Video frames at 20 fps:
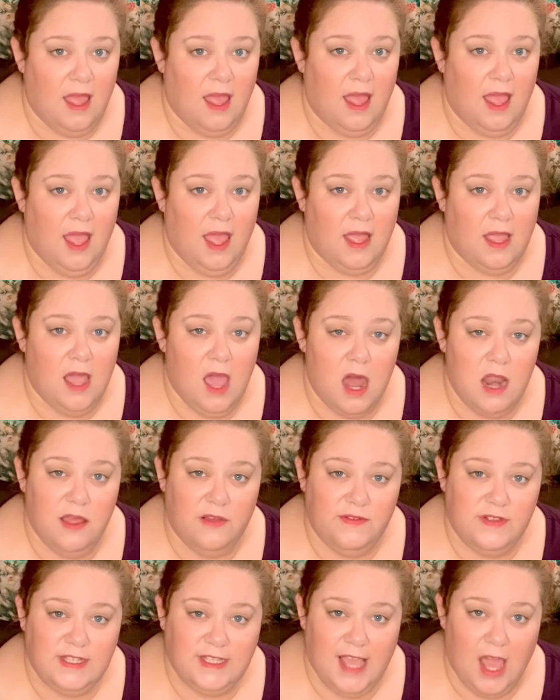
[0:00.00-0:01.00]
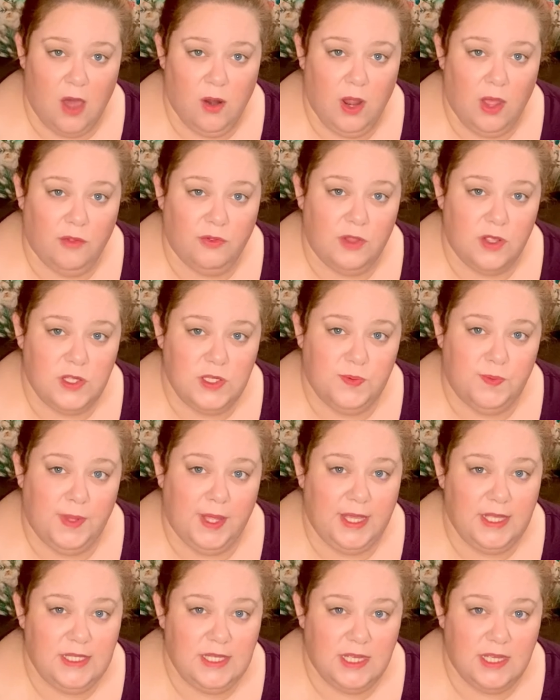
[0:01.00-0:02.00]
and kind of scout out those
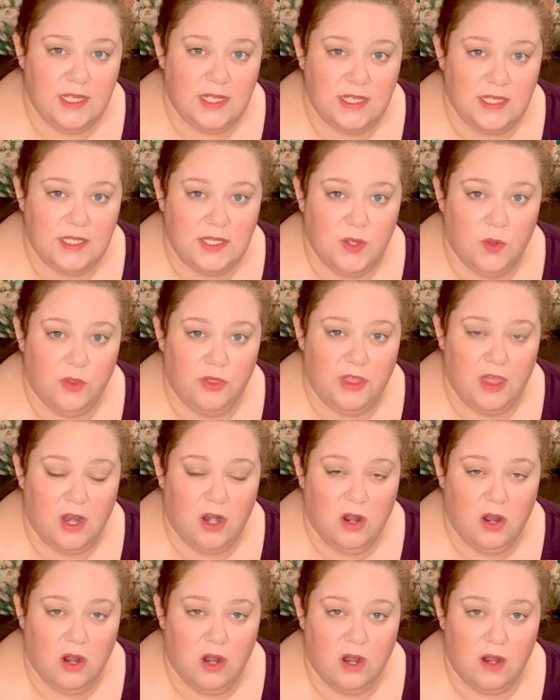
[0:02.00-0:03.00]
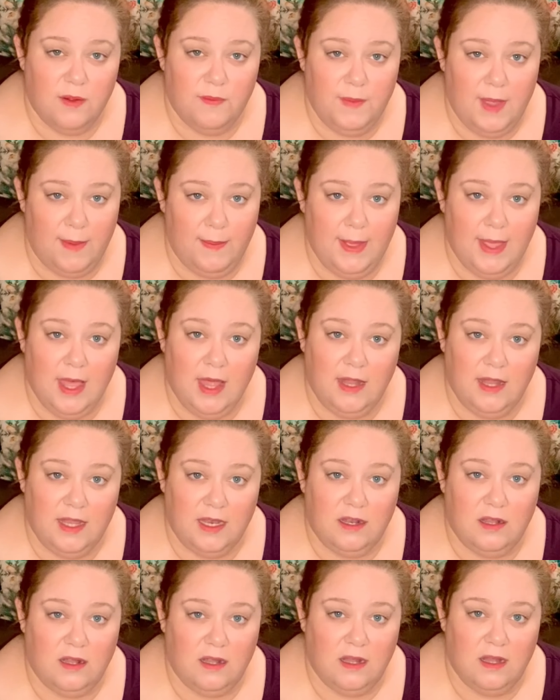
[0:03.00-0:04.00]
places that are maybe a
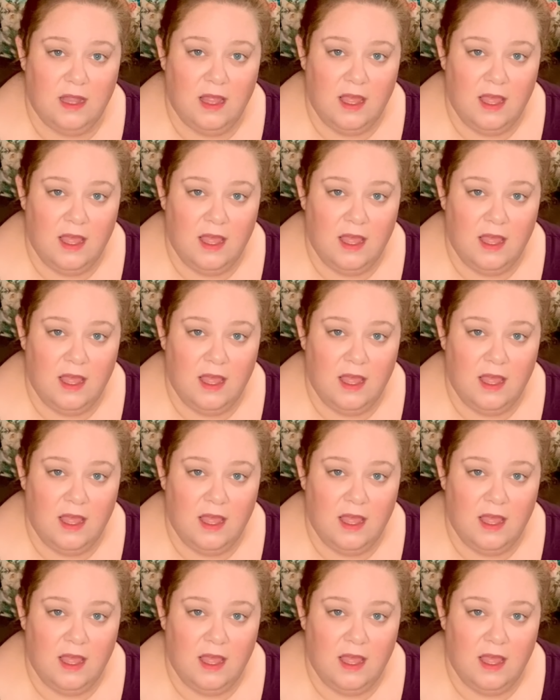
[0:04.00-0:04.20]
little